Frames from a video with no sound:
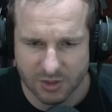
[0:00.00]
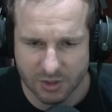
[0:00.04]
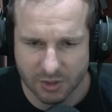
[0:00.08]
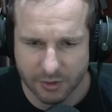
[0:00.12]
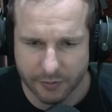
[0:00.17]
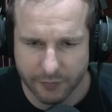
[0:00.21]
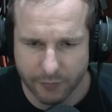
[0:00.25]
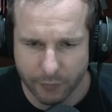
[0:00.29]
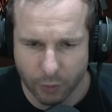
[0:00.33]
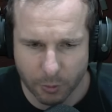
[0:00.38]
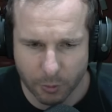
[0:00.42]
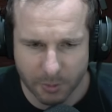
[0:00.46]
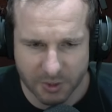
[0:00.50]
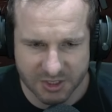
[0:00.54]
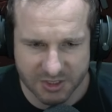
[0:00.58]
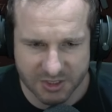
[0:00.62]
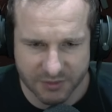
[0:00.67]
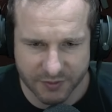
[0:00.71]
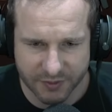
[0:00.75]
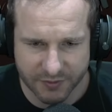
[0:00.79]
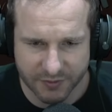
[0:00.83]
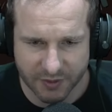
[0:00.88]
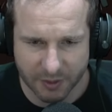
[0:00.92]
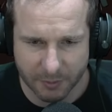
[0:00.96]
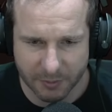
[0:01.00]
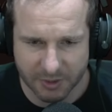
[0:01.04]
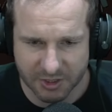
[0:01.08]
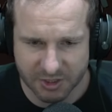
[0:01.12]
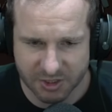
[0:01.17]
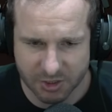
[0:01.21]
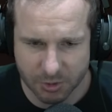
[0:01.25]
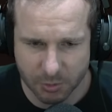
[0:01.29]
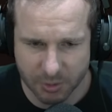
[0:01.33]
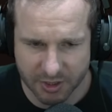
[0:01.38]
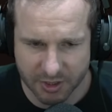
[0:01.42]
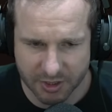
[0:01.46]
So it's 4 minutes and 15
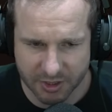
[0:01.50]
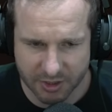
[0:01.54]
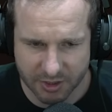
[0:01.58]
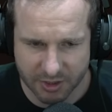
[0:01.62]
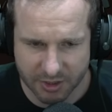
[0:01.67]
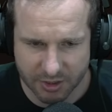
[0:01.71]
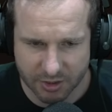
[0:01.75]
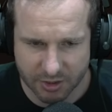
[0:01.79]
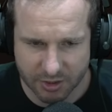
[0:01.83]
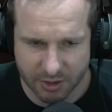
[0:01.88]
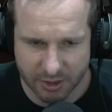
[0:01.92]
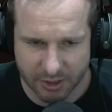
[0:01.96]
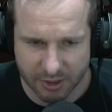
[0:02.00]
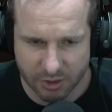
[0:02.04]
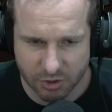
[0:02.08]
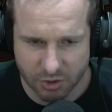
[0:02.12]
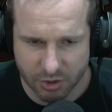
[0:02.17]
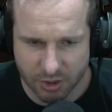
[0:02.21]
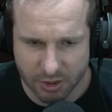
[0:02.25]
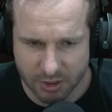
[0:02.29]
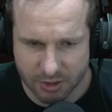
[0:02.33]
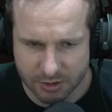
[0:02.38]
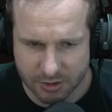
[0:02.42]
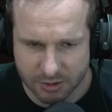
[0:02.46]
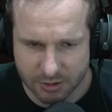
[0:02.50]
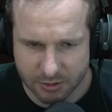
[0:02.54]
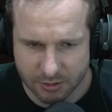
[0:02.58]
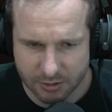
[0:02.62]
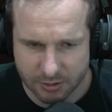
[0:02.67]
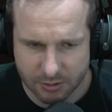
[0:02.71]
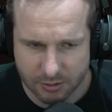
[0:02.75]
minutes till we can extract.